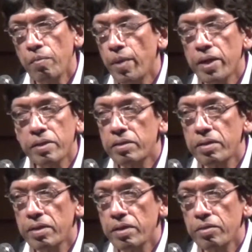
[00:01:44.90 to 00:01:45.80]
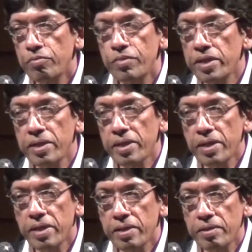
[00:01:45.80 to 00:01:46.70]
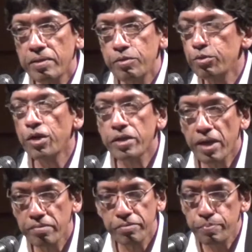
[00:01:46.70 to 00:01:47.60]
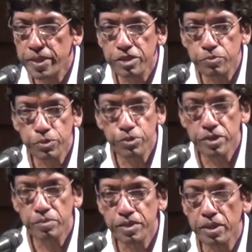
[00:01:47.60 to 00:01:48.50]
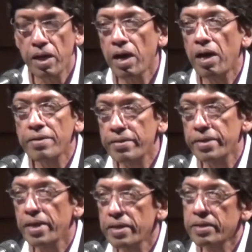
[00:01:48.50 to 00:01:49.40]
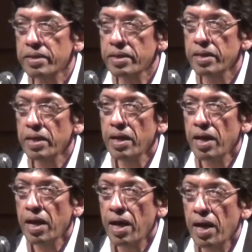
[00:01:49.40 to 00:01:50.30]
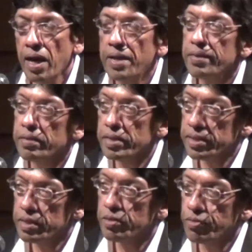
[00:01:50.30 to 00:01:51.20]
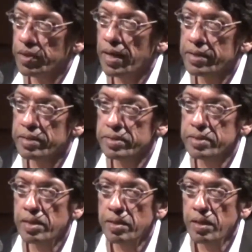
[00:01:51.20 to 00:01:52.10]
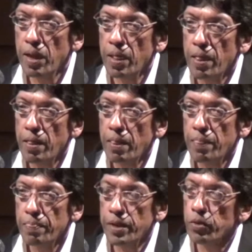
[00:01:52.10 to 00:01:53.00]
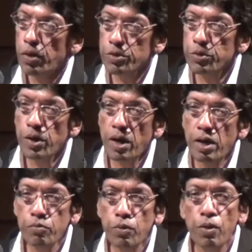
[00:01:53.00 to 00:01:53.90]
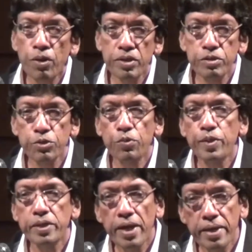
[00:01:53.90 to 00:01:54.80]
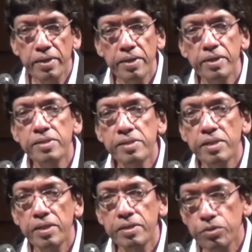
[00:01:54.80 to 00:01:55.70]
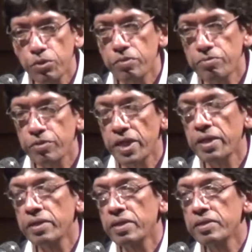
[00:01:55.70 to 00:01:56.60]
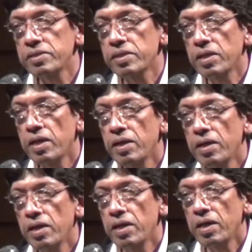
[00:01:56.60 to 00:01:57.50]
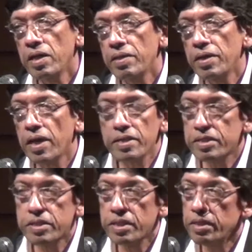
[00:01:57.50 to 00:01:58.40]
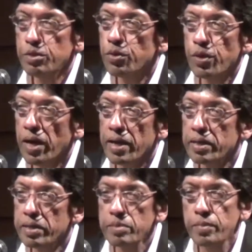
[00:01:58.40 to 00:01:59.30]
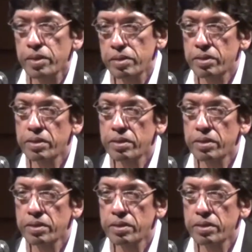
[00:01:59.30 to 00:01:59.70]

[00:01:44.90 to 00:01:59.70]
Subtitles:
But we do not have peace museums in our country yet. And the reason for that is that although our war is over 10 years, it is over for 10 years, there is still no agreement